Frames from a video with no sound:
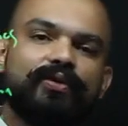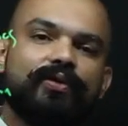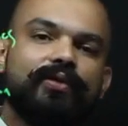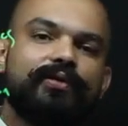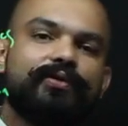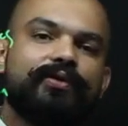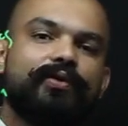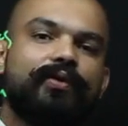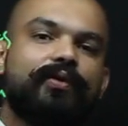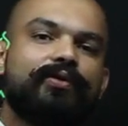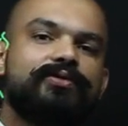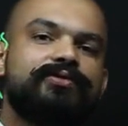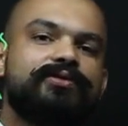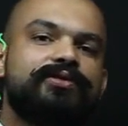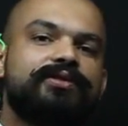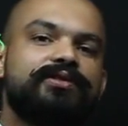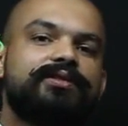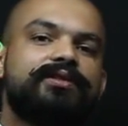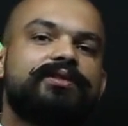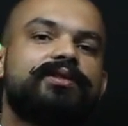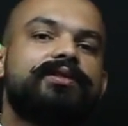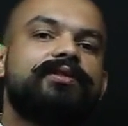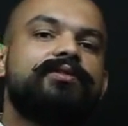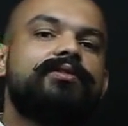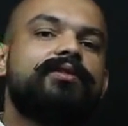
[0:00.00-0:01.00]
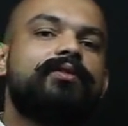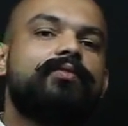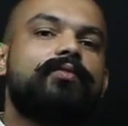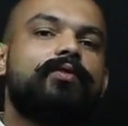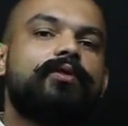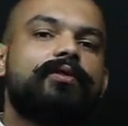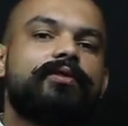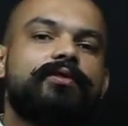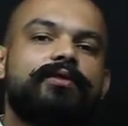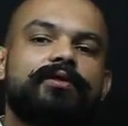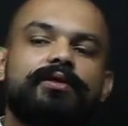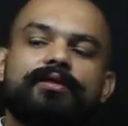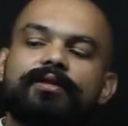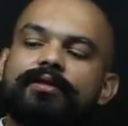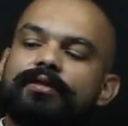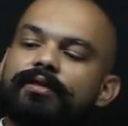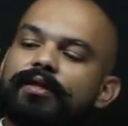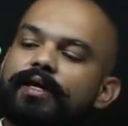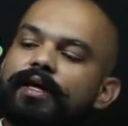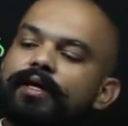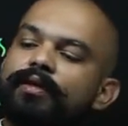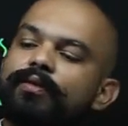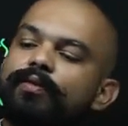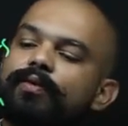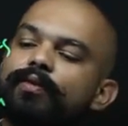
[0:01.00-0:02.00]
all the oxygen in the water
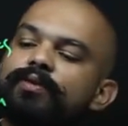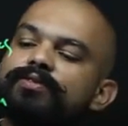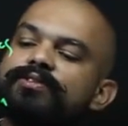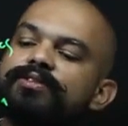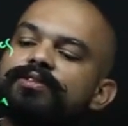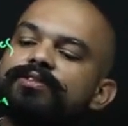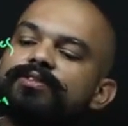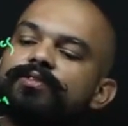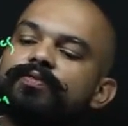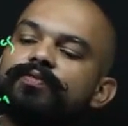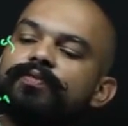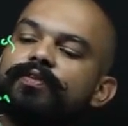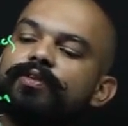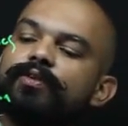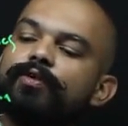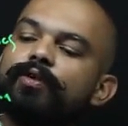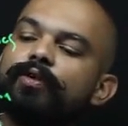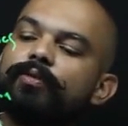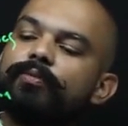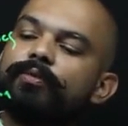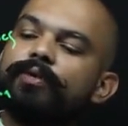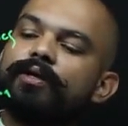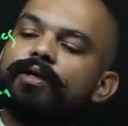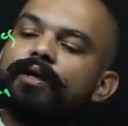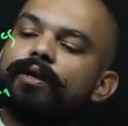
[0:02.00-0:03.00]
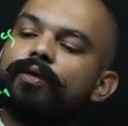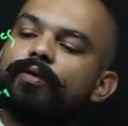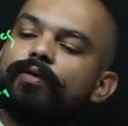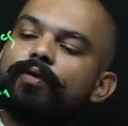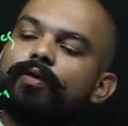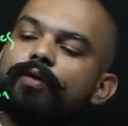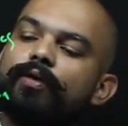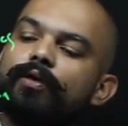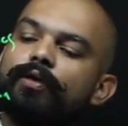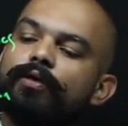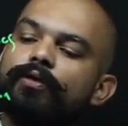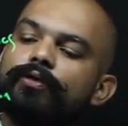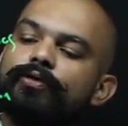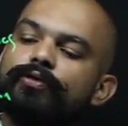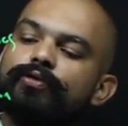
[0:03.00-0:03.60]
and causes a phenomena called